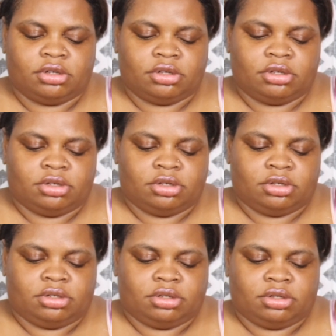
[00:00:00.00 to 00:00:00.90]

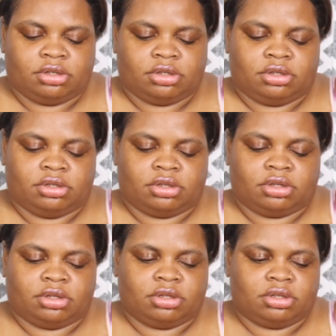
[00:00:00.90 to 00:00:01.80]

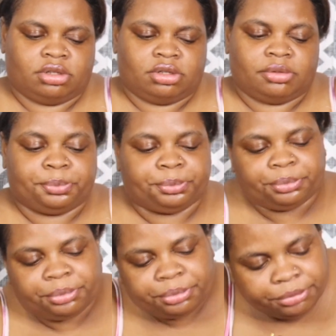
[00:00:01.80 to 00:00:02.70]

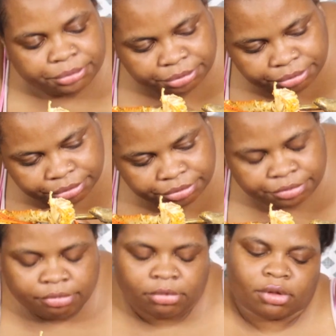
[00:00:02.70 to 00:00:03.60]

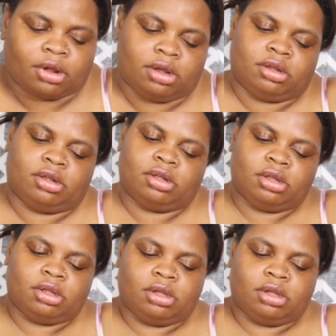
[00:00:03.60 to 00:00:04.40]
(not speaking)